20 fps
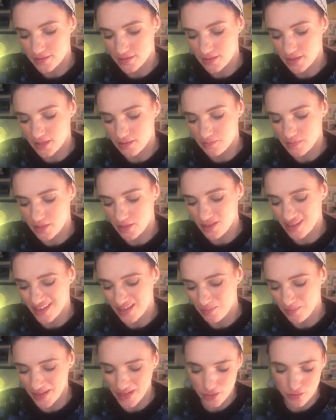can be kind of
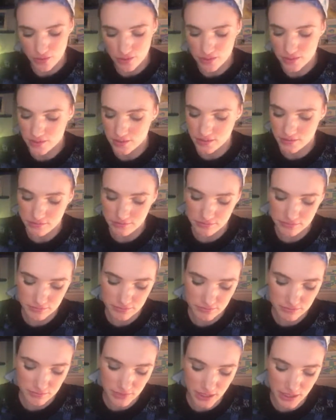backwards.
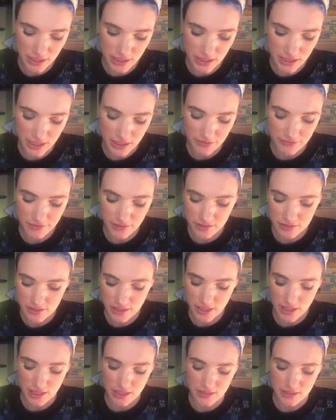Like, it kind of feels like